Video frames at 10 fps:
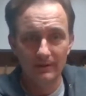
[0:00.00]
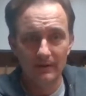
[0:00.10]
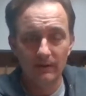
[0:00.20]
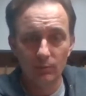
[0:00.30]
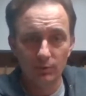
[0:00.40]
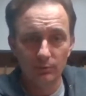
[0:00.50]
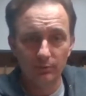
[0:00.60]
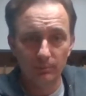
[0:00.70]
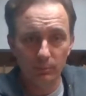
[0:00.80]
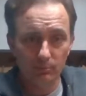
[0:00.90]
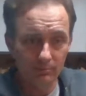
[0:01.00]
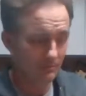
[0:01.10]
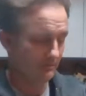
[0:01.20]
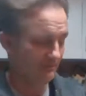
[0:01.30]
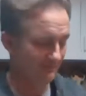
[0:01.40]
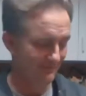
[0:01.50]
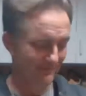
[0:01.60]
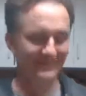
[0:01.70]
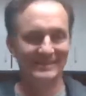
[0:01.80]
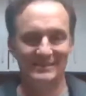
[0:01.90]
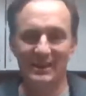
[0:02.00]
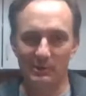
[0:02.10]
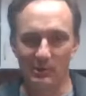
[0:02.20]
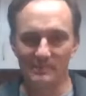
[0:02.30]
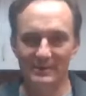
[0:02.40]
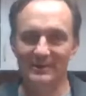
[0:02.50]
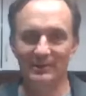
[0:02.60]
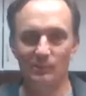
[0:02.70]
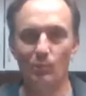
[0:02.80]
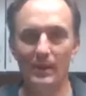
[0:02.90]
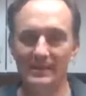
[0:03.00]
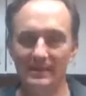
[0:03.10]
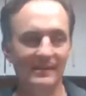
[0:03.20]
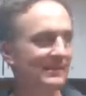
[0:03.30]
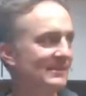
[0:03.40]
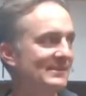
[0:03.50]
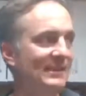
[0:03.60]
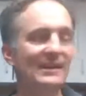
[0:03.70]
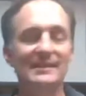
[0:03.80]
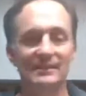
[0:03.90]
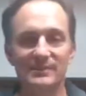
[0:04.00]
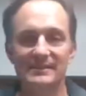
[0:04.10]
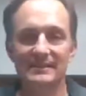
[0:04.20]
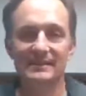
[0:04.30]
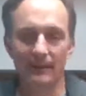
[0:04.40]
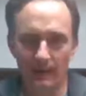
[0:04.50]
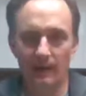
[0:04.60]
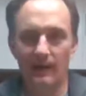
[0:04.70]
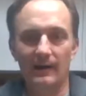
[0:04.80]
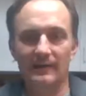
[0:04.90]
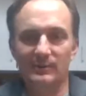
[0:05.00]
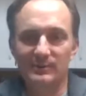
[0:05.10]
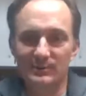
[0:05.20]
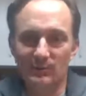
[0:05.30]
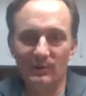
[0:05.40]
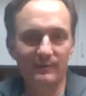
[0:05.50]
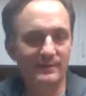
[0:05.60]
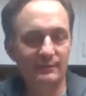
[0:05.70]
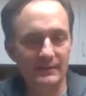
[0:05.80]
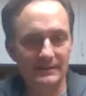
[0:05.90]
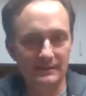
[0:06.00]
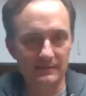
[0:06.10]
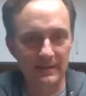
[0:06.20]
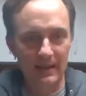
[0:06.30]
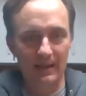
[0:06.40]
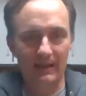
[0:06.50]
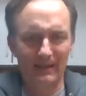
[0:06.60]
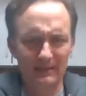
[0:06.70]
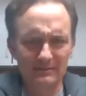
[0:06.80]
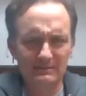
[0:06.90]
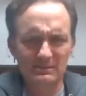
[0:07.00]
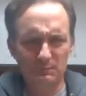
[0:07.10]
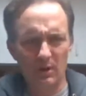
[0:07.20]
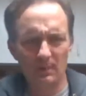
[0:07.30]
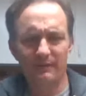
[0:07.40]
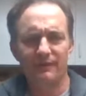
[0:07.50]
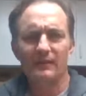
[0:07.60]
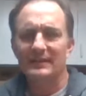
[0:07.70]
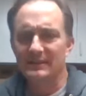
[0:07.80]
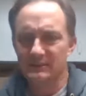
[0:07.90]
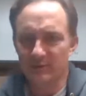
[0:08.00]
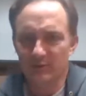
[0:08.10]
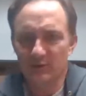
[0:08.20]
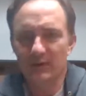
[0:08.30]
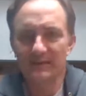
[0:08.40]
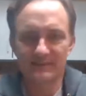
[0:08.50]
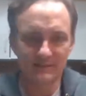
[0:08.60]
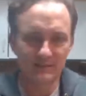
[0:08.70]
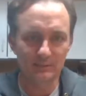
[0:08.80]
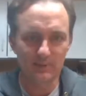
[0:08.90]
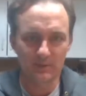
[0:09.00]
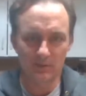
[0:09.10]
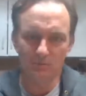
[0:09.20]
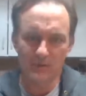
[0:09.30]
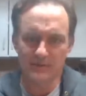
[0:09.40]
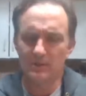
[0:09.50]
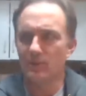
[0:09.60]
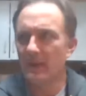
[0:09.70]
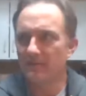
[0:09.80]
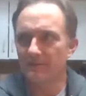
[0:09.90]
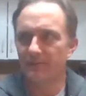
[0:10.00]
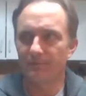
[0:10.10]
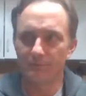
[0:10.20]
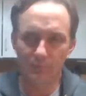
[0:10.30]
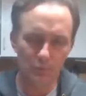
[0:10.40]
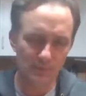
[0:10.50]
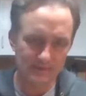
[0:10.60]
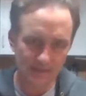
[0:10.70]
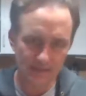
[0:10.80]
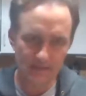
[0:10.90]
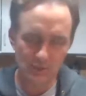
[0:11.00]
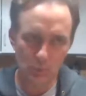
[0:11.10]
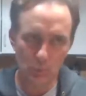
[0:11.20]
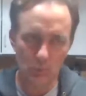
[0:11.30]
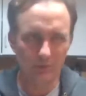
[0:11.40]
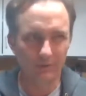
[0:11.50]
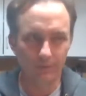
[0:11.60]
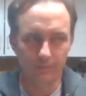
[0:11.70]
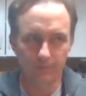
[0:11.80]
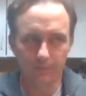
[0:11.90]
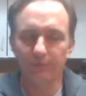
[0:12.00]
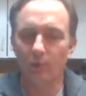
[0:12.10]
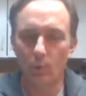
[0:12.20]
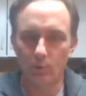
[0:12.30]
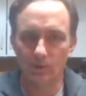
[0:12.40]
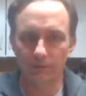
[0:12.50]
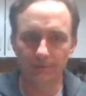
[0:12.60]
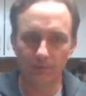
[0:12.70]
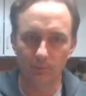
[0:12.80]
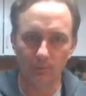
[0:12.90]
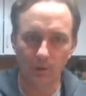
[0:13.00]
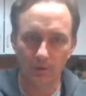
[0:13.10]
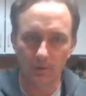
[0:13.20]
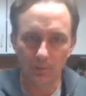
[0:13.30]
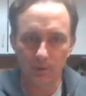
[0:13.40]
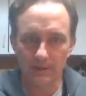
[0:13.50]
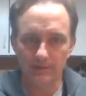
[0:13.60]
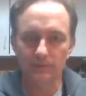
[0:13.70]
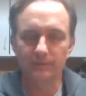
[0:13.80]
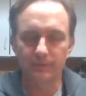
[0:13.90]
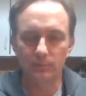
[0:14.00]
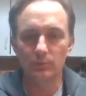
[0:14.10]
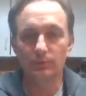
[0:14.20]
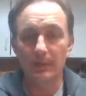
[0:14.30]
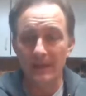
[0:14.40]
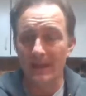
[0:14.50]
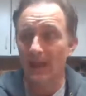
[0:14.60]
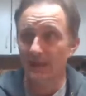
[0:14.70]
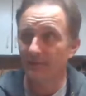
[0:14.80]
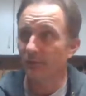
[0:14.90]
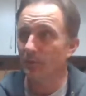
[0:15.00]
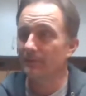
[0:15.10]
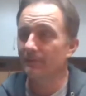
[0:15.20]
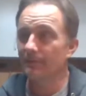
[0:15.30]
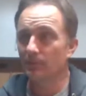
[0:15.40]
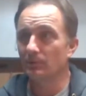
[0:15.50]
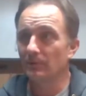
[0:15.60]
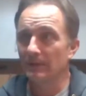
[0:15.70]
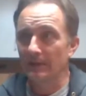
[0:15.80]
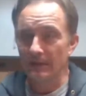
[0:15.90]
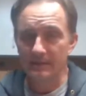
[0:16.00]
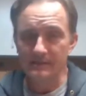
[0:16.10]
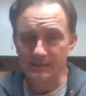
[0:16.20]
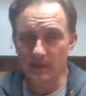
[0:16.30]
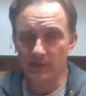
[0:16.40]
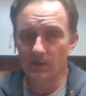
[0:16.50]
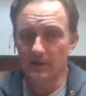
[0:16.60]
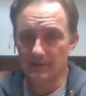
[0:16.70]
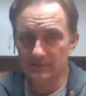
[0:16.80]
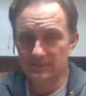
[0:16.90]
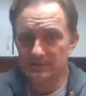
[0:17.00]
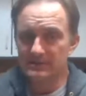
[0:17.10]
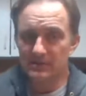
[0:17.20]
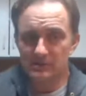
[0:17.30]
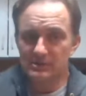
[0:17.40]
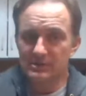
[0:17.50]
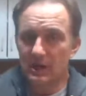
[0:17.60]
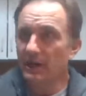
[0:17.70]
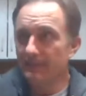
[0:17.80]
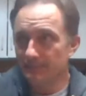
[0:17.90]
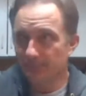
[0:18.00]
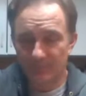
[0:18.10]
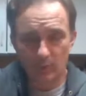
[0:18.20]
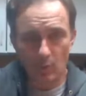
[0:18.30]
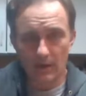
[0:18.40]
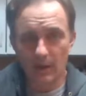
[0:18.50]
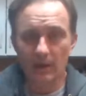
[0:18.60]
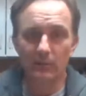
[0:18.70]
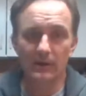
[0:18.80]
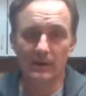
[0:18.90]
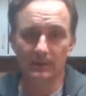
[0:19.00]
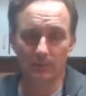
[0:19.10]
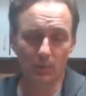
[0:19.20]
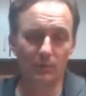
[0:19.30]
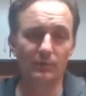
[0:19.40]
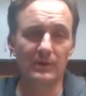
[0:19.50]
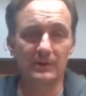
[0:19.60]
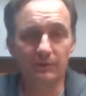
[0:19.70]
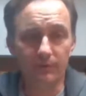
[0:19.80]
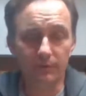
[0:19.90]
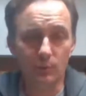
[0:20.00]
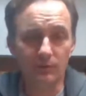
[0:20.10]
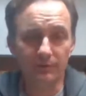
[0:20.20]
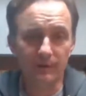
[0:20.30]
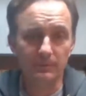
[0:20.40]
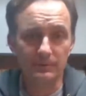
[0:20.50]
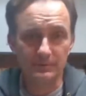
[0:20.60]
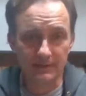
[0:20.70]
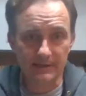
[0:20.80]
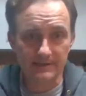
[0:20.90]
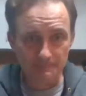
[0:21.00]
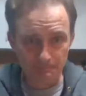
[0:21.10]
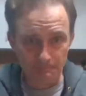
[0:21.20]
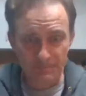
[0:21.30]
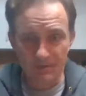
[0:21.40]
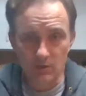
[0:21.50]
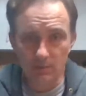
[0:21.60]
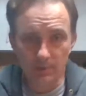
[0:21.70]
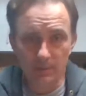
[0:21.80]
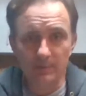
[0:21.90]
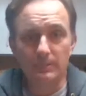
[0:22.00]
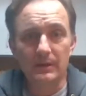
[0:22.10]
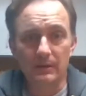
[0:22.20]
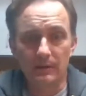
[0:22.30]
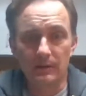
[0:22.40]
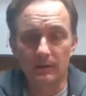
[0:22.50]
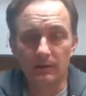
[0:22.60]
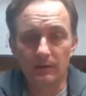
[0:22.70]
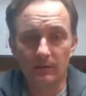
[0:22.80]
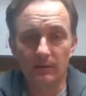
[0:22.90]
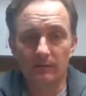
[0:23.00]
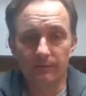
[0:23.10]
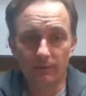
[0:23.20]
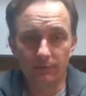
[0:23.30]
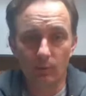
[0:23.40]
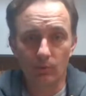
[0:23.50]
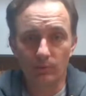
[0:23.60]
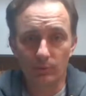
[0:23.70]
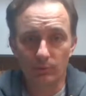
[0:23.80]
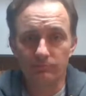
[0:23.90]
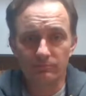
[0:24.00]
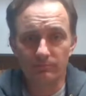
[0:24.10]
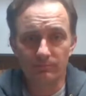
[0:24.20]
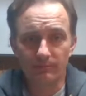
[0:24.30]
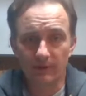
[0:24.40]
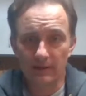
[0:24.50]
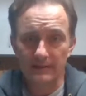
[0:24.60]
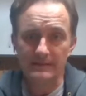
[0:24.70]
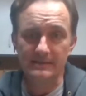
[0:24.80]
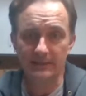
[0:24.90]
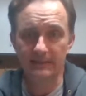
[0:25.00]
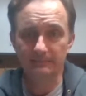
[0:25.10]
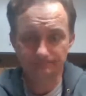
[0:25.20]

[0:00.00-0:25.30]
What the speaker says: Everyone knows the moon. It's that great big white thing in the sky that we see. It goes through all of its phases. And it's probably fairly easy for you guys to pick out. Right now we have a moon that's heading towards the first quarter. So we're on our way to a full moon. And it's quite visible in the sky right now. It's in the southern sky, quite high right at the moment right now. So if you were to step outside, you could probably pick the first quarter moon fairly easily.